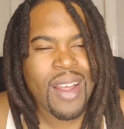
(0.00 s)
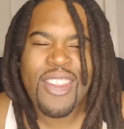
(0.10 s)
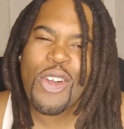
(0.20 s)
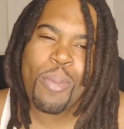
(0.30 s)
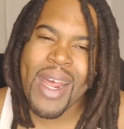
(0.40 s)

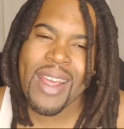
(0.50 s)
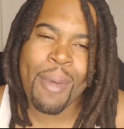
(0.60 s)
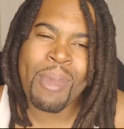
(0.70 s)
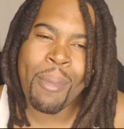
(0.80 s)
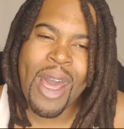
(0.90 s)

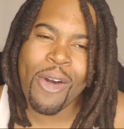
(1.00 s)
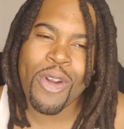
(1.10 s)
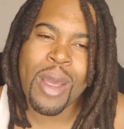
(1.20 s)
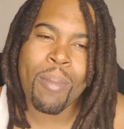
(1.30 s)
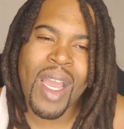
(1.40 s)
I'm not going to
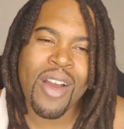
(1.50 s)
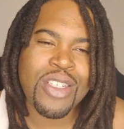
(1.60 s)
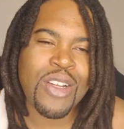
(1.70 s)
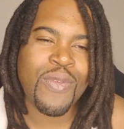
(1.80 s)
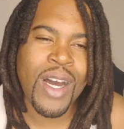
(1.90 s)
embarrass
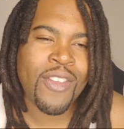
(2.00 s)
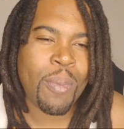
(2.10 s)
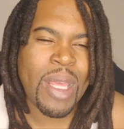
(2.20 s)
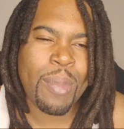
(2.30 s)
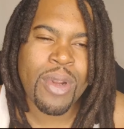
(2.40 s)
you for other
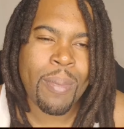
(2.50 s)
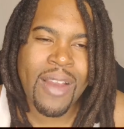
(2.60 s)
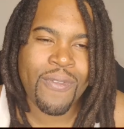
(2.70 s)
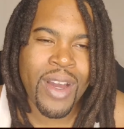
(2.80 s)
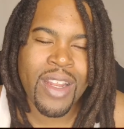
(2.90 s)
people to make
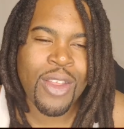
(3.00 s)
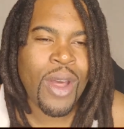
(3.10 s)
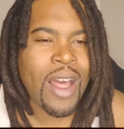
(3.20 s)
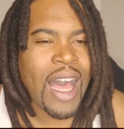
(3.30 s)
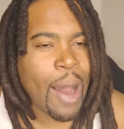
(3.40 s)
fun of you.
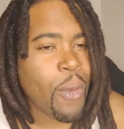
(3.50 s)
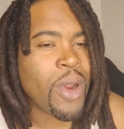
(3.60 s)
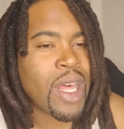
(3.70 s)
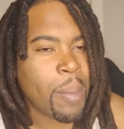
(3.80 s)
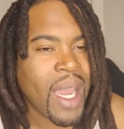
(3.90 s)
I'm going to
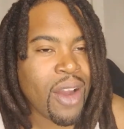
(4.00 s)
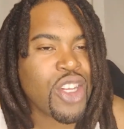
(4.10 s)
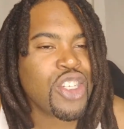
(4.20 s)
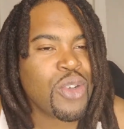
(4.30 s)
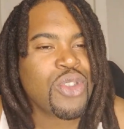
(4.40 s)

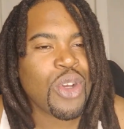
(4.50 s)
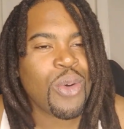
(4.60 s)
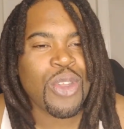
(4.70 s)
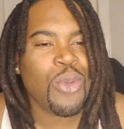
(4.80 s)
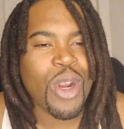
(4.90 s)
embarrass you so
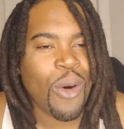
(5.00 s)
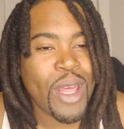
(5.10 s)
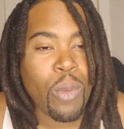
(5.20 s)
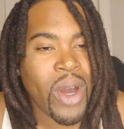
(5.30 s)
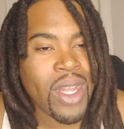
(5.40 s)
you the only
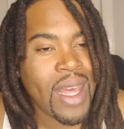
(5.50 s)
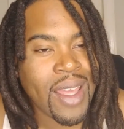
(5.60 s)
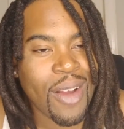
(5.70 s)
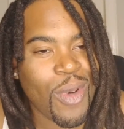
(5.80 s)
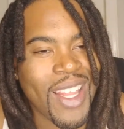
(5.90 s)
one that
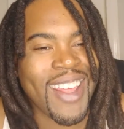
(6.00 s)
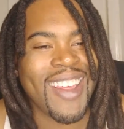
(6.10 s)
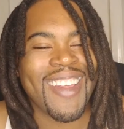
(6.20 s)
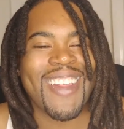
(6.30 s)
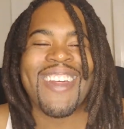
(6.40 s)
can
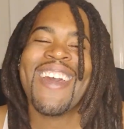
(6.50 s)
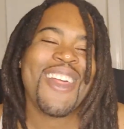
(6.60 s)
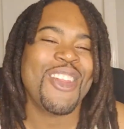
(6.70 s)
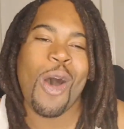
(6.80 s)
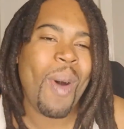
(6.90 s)
really,
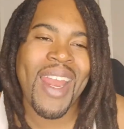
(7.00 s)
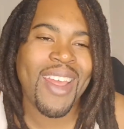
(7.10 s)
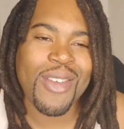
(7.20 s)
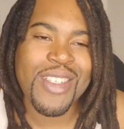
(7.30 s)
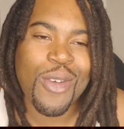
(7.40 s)
nobody
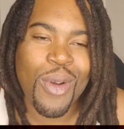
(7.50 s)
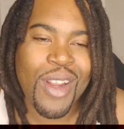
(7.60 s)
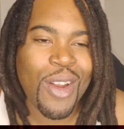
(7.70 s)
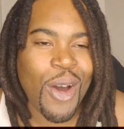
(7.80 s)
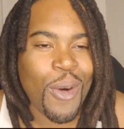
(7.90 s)
else is going to
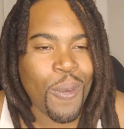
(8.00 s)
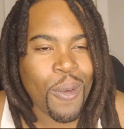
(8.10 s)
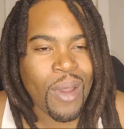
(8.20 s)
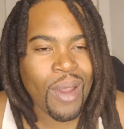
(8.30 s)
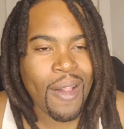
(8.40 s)
know.
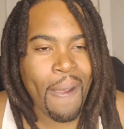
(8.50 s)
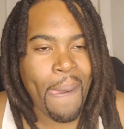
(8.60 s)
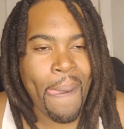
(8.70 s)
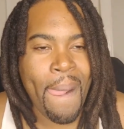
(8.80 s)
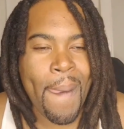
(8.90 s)

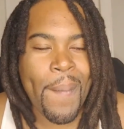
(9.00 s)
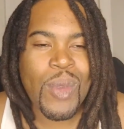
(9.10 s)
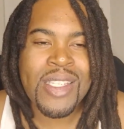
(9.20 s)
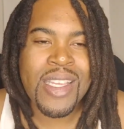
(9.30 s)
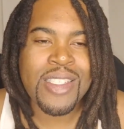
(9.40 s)

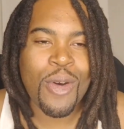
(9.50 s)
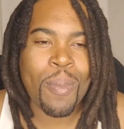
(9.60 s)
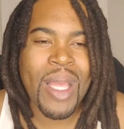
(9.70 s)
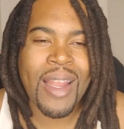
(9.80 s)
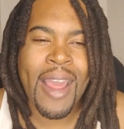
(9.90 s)
It's going to
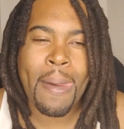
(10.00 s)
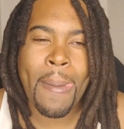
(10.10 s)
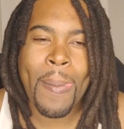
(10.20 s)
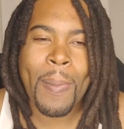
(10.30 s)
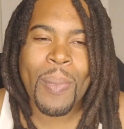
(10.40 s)
be like
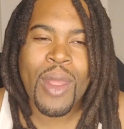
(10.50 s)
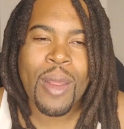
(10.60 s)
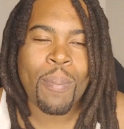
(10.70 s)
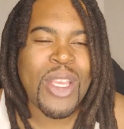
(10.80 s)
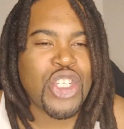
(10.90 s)

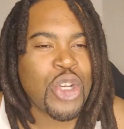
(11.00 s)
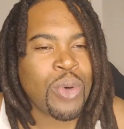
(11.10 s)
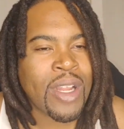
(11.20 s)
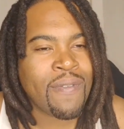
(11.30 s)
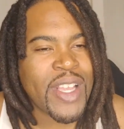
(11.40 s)
me shooting
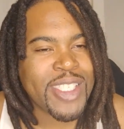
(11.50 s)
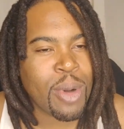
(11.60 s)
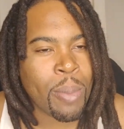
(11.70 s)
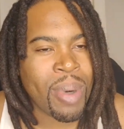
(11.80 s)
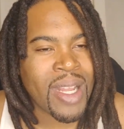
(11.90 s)
invisible
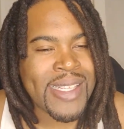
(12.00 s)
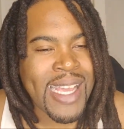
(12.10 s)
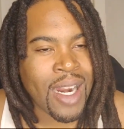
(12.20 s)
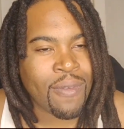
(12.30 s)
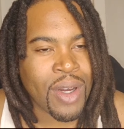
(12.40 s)
bullets
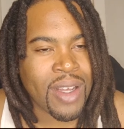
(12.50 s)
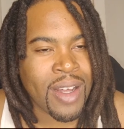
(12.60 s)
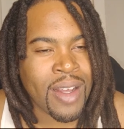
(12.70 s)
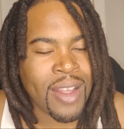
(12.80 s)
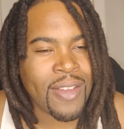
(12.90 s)
out of a
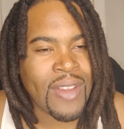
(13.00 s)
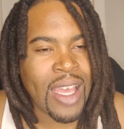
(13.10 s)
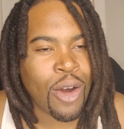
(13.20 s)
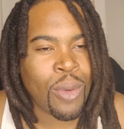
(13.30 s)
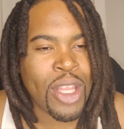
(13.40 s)
gun that
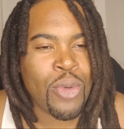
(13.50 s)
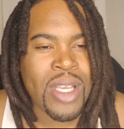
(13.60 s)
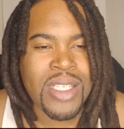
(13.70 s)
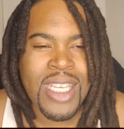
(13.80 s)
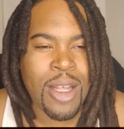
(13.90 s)
only you can
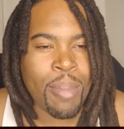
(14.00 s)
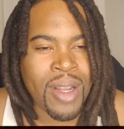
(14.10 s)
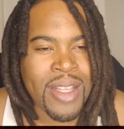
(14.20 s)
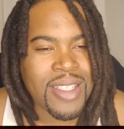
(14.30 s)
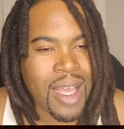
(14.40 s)
see the
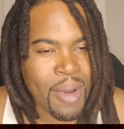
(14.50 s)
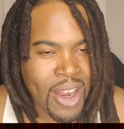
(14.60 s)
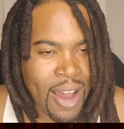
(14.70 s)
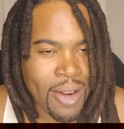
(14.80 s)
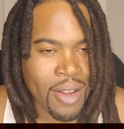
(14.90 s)
bullets coming
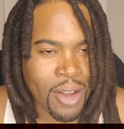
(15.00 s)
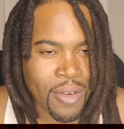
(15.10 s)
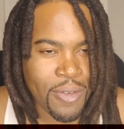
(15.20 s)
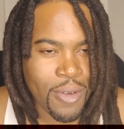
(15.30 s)
out of.